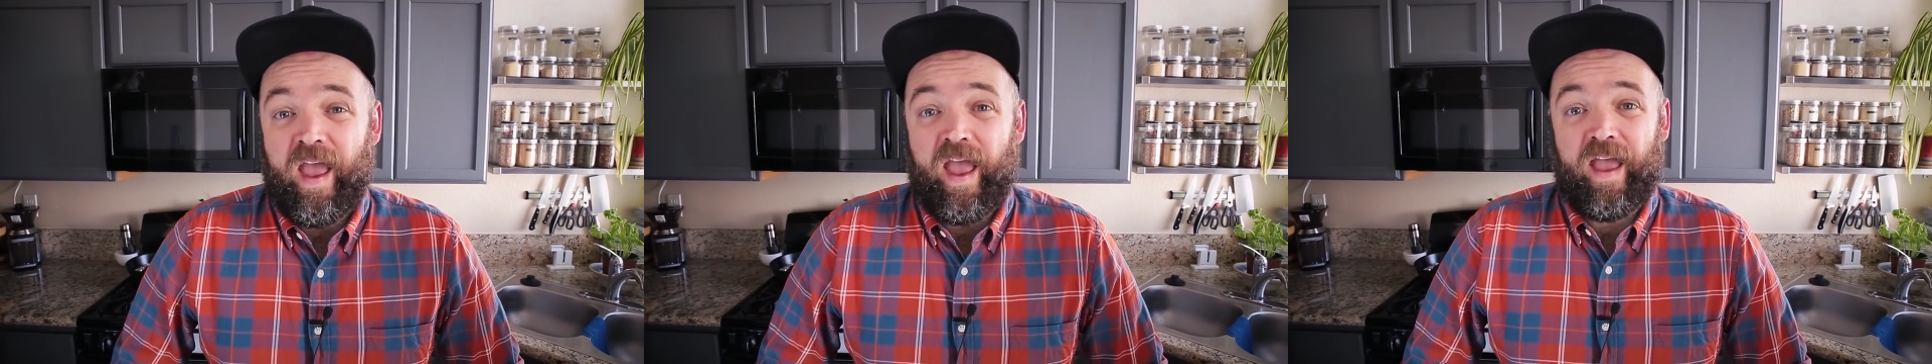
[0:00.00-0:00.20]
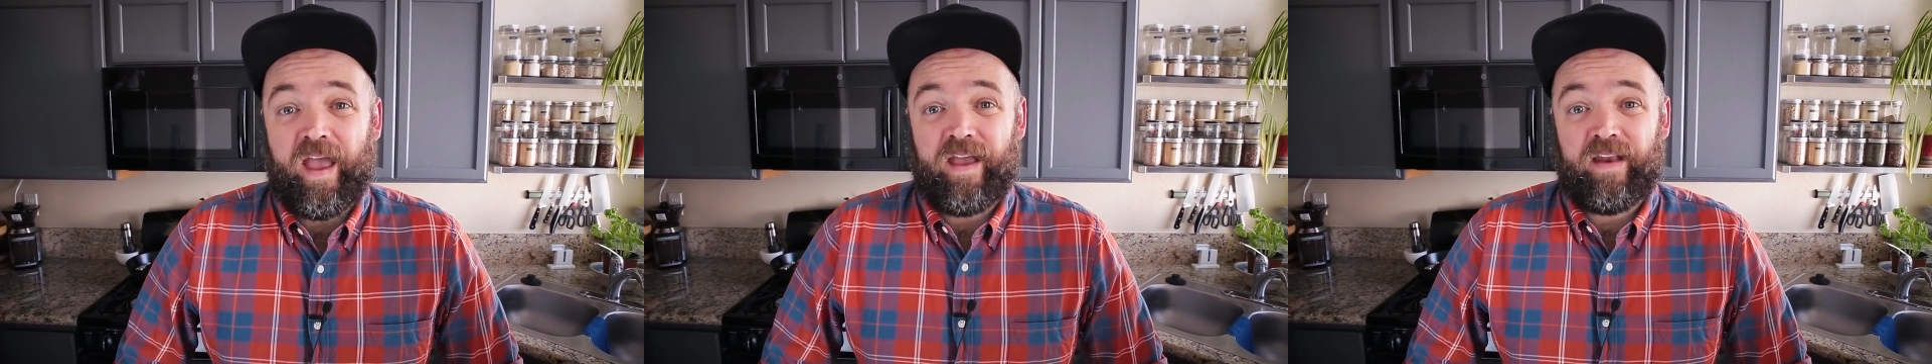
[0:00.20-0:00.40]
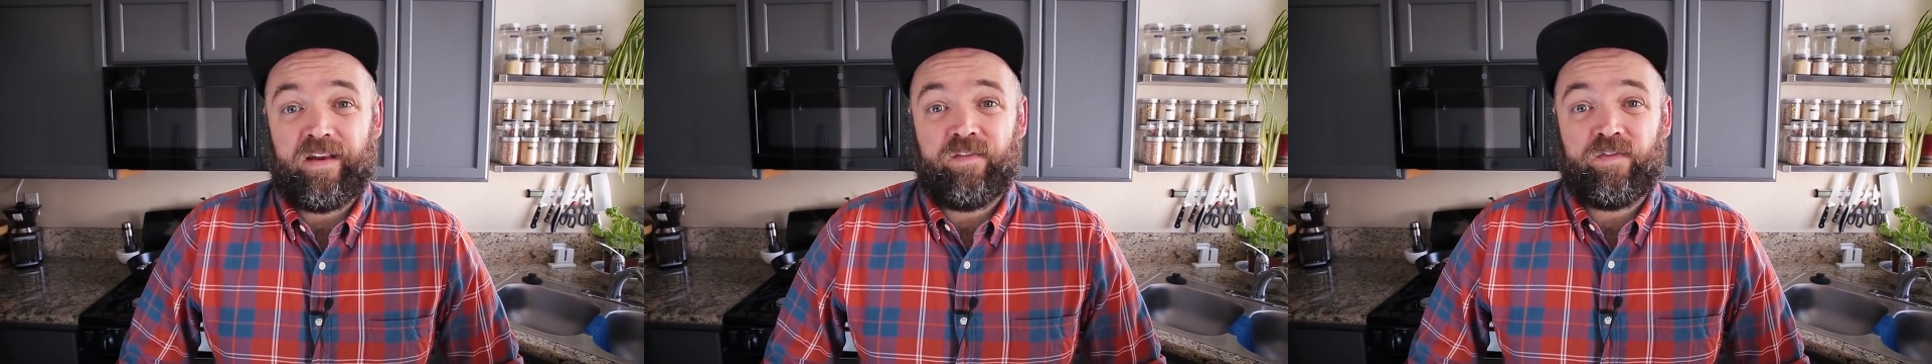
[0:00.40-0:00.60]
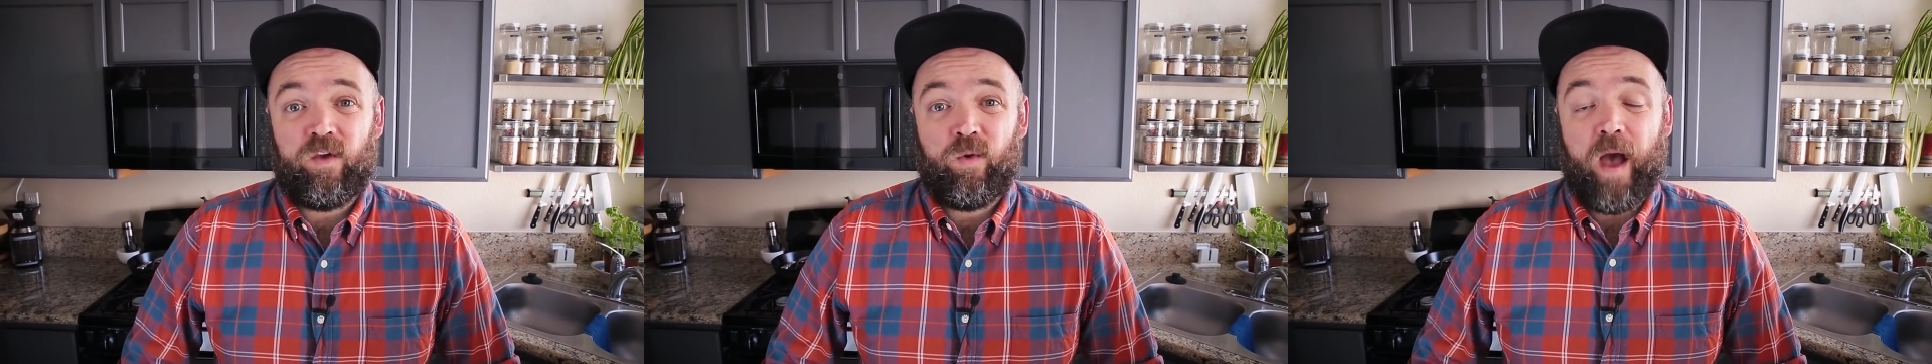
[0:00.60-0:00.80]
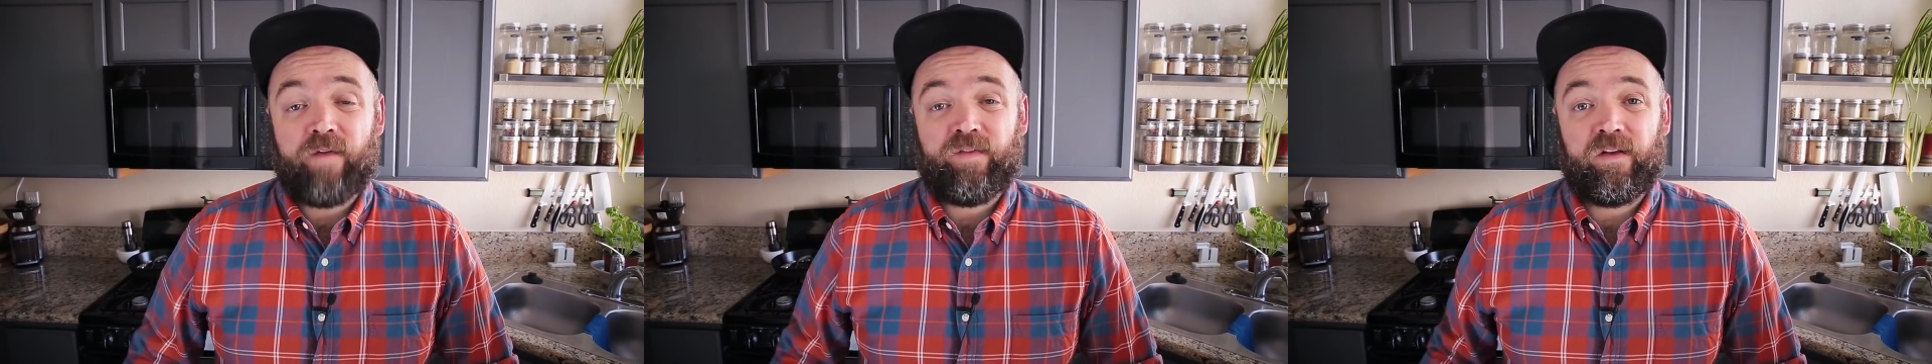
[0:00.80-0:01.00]
And if
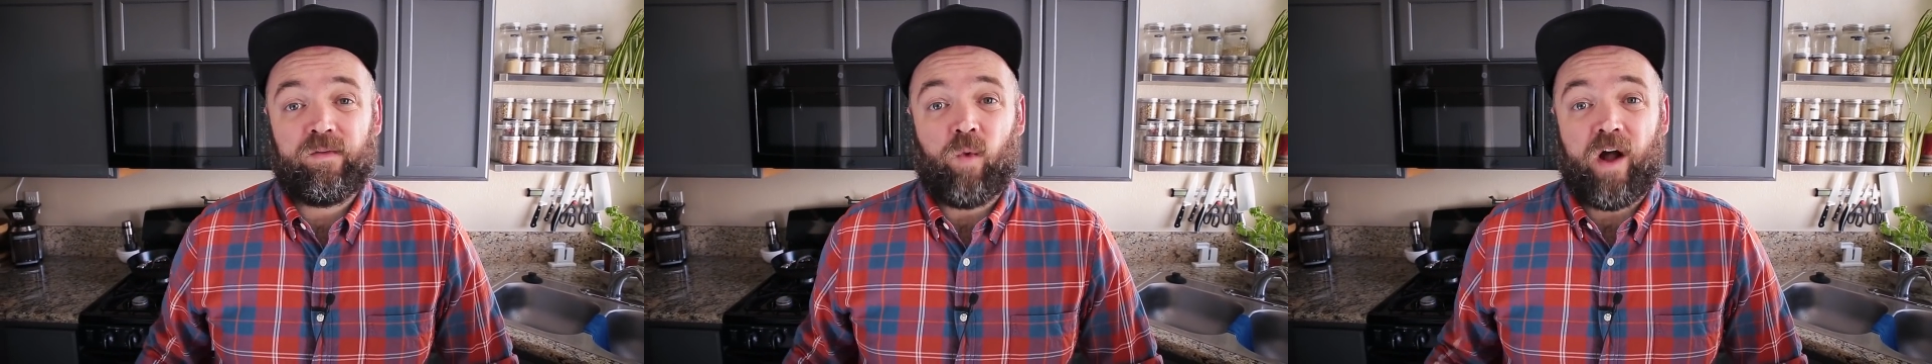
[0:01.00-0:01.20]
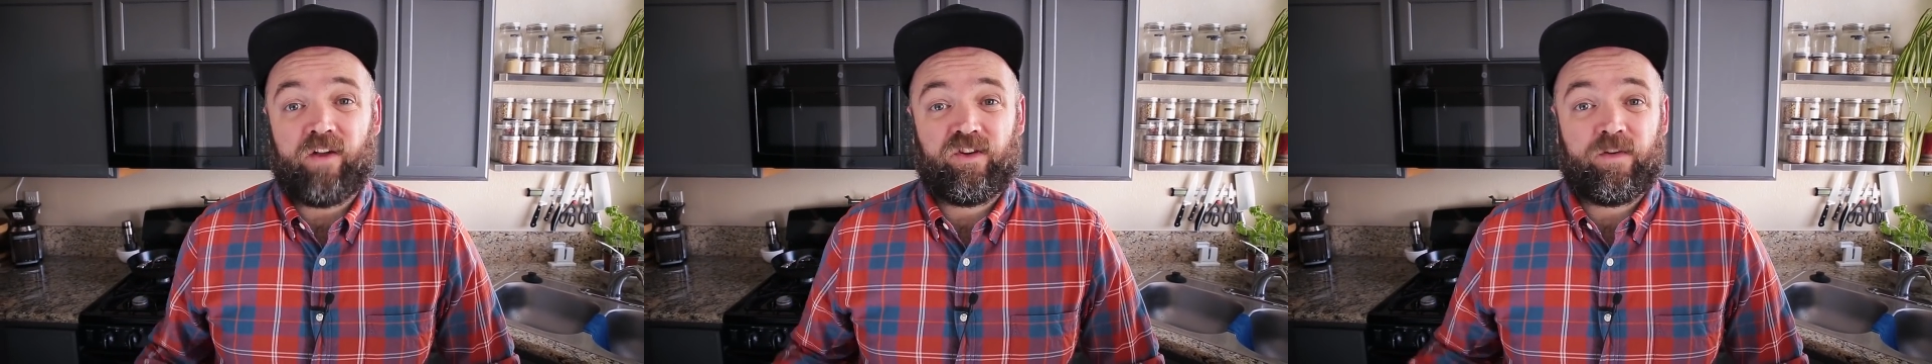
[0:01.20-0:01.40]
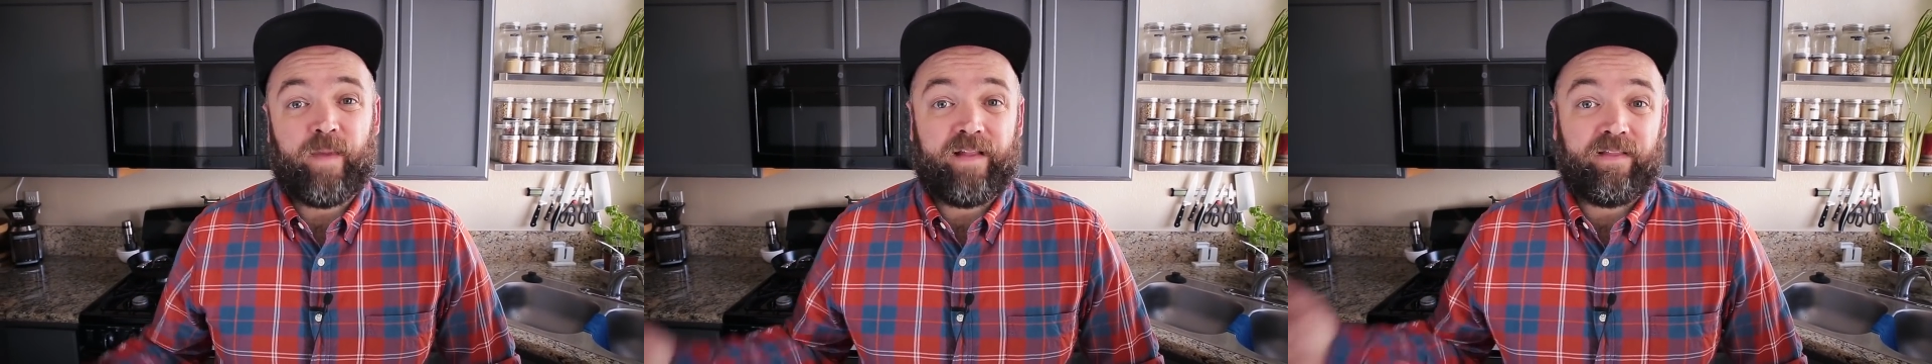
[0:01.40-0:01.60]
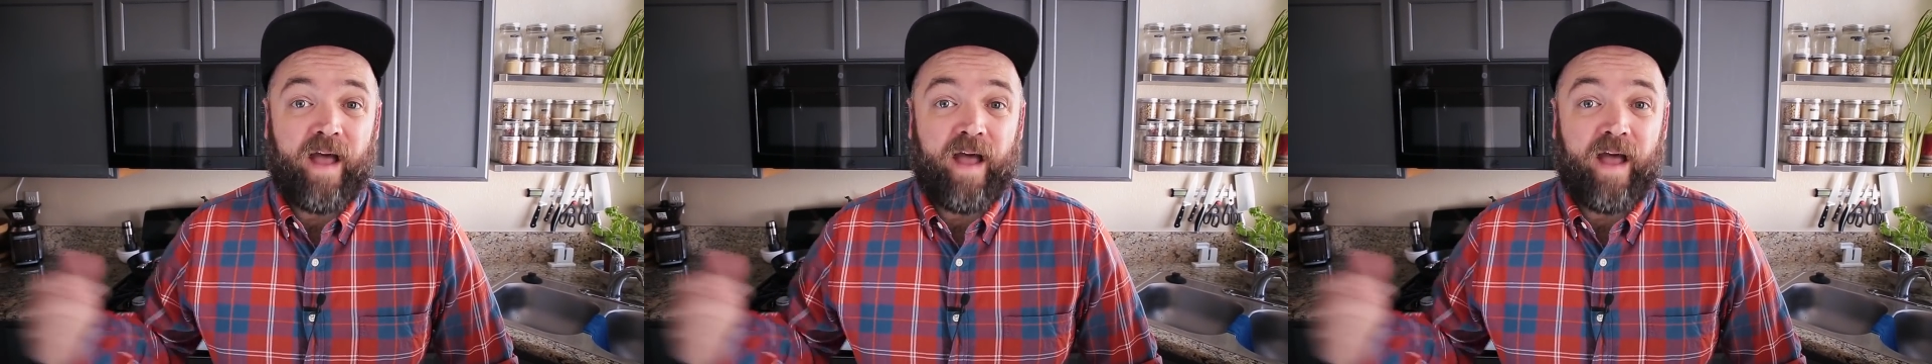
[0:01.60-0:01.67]
you haven't watched my